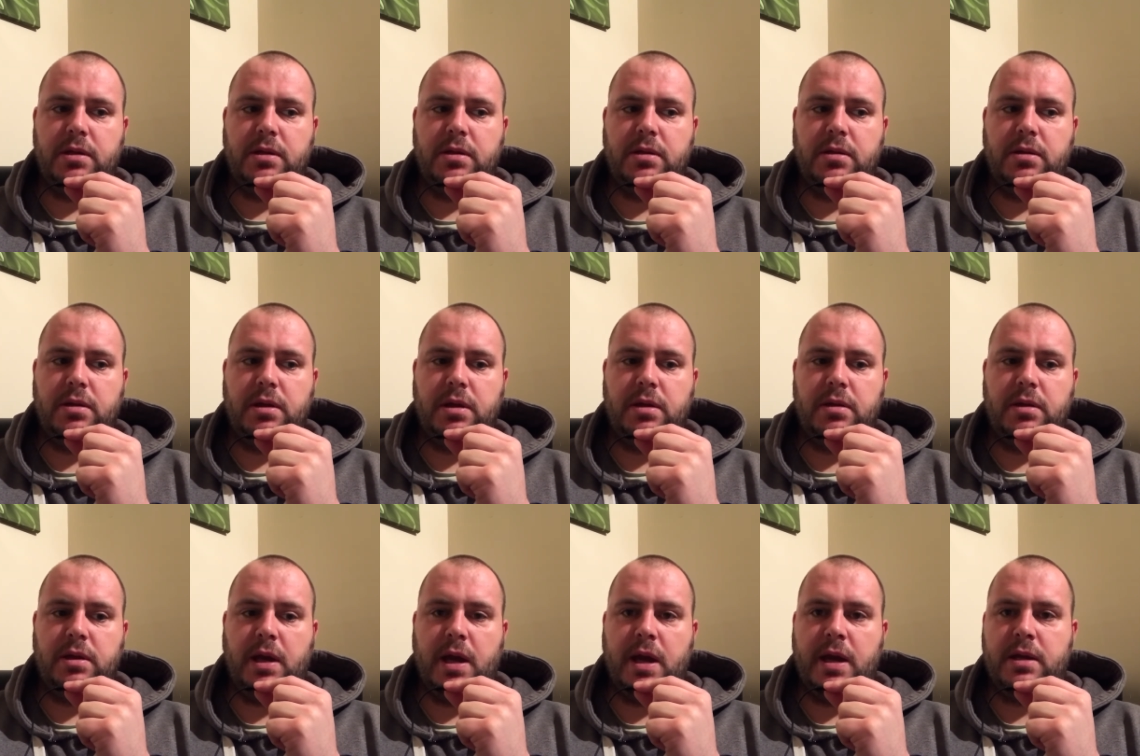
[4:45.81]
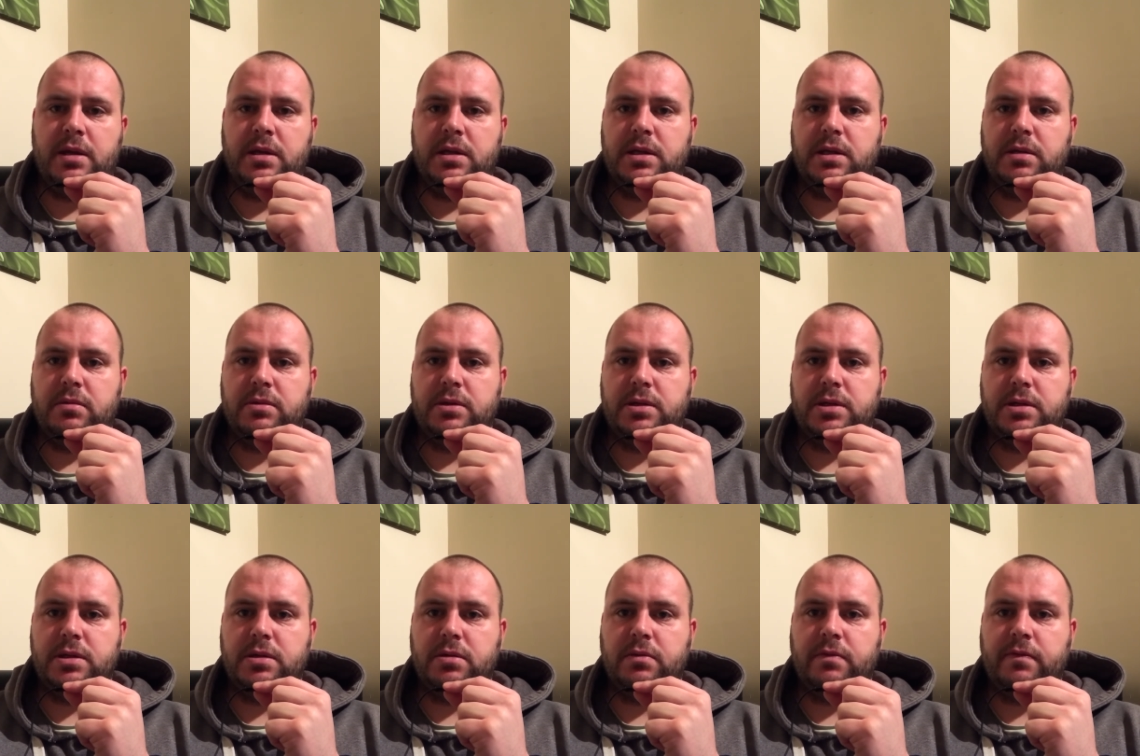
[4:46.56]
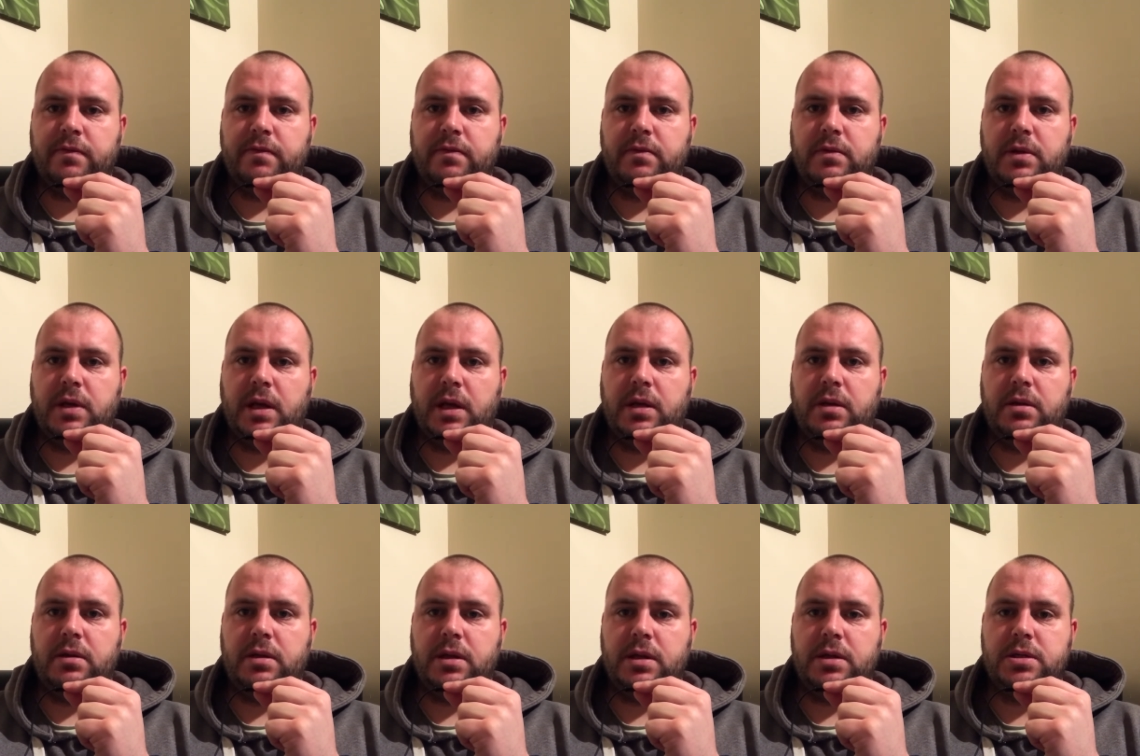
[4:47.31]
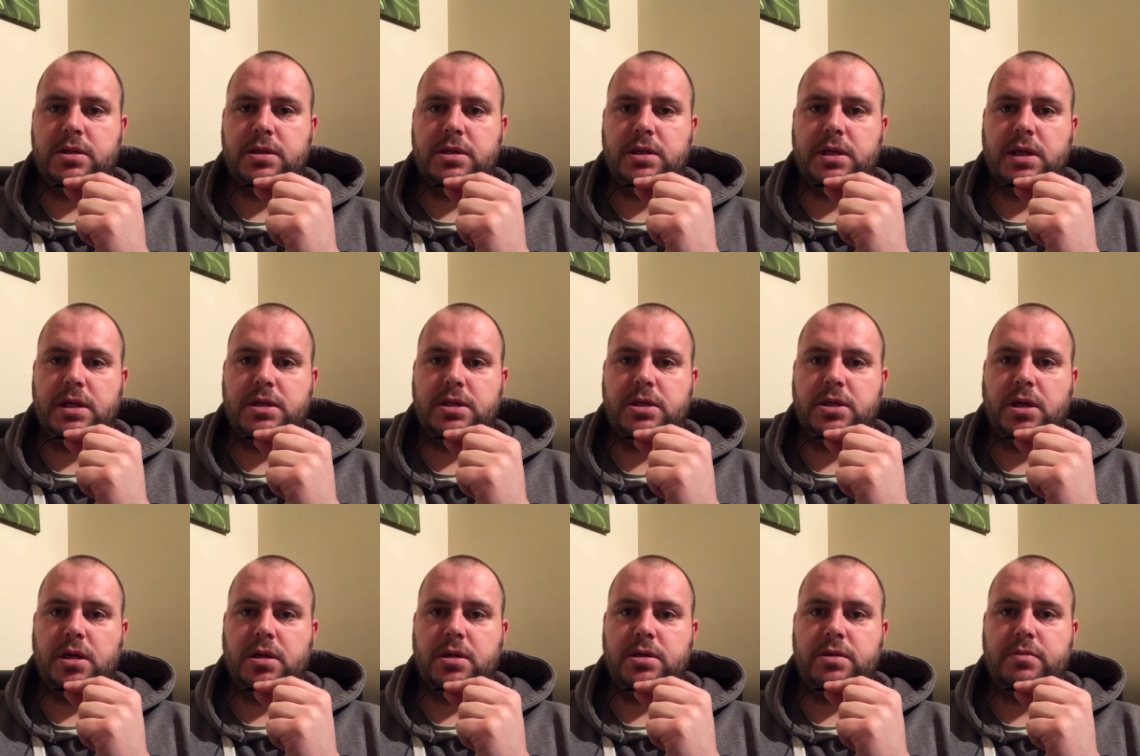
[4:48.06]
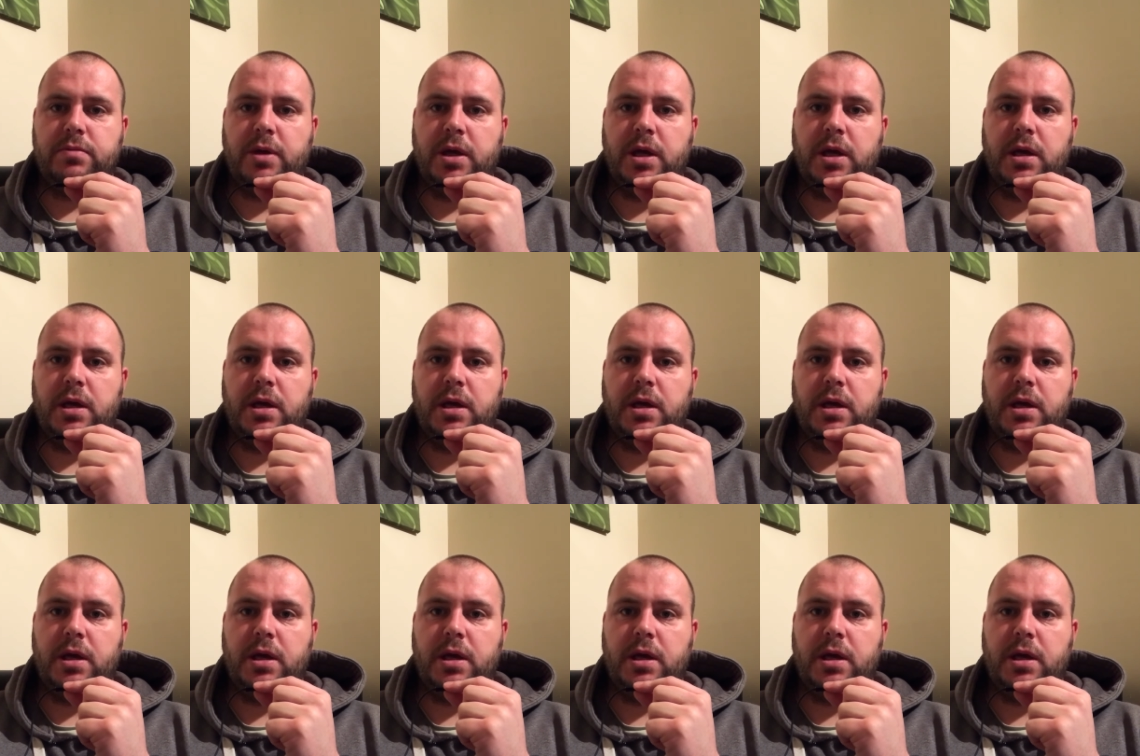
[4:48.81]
at the end it was sort of, they just discharged me.